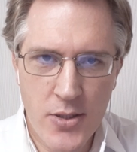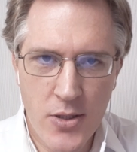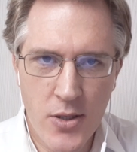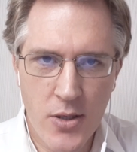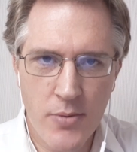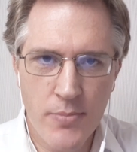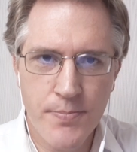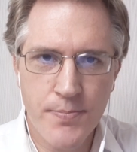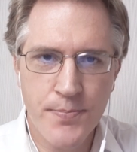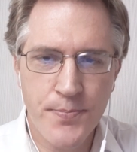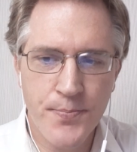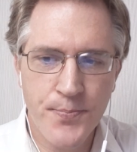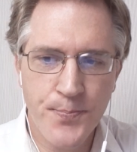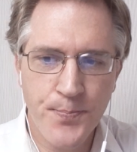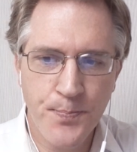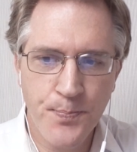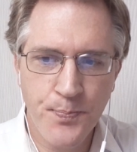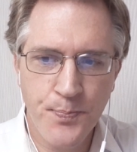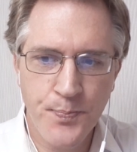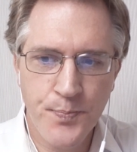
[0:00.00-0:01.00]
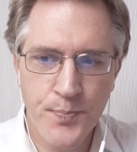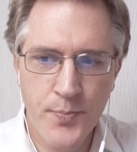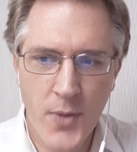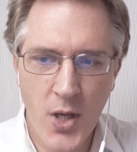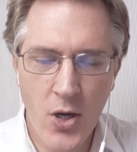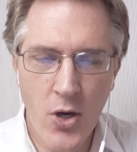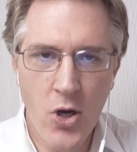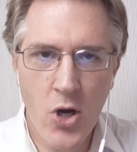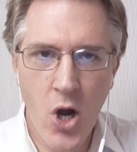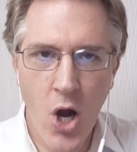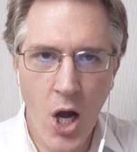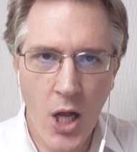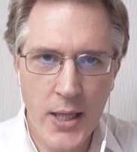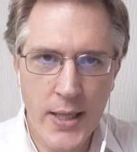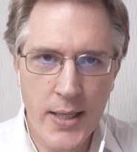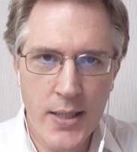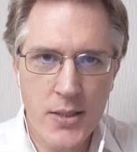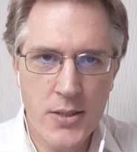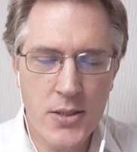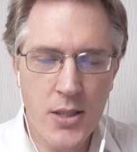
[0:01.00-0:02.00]
are your
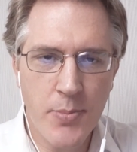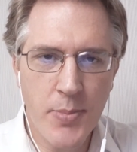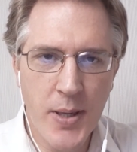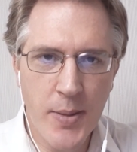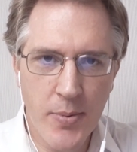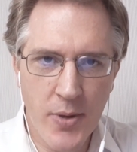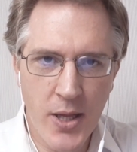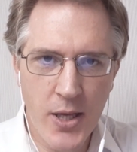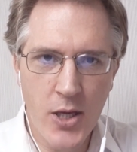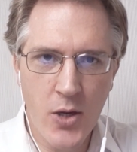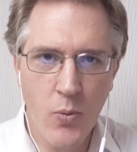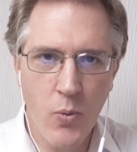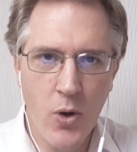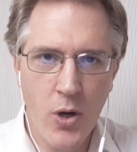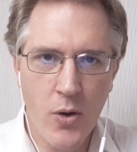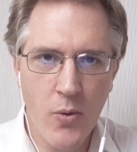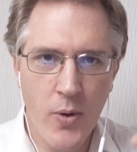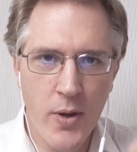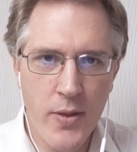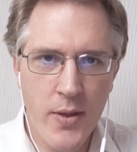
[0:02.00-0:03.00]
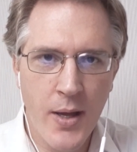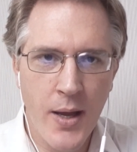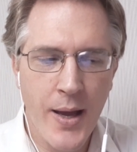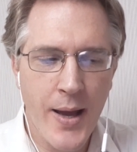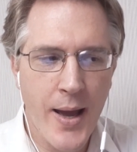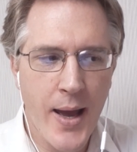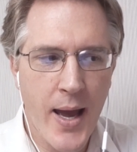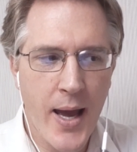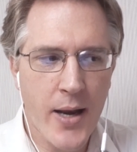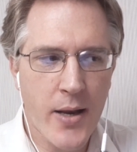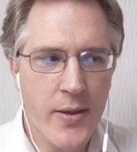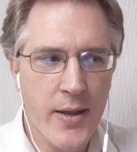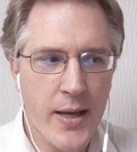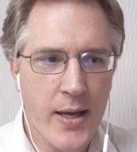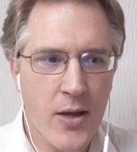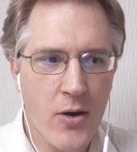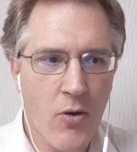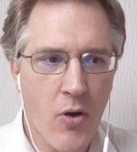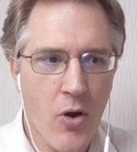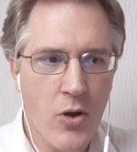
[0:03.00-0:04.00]
colleagues, the people that you work with, and they
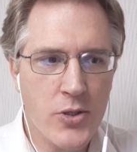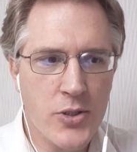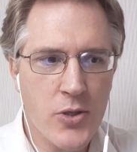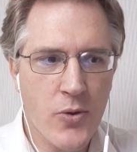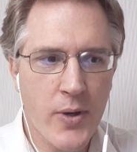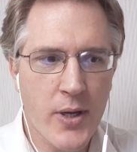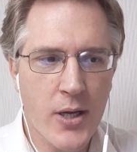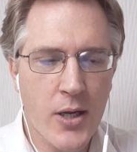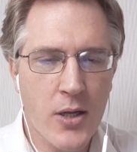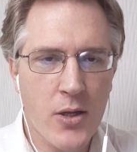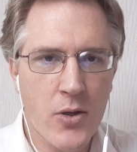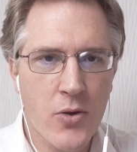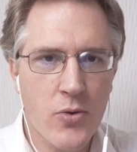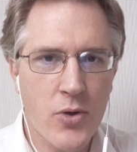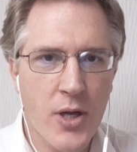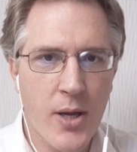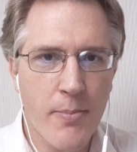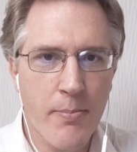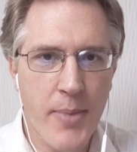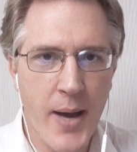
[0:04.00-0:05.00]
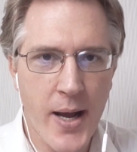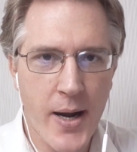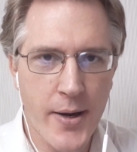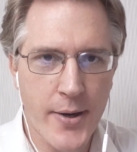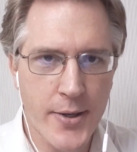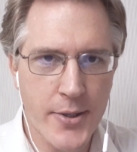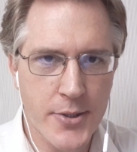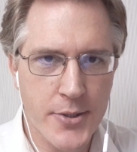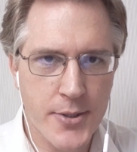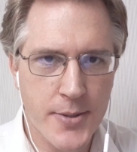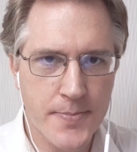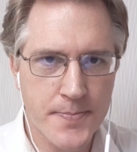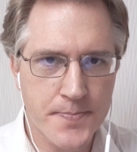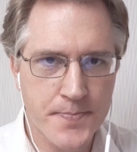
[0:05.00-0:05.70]
can also include competitors.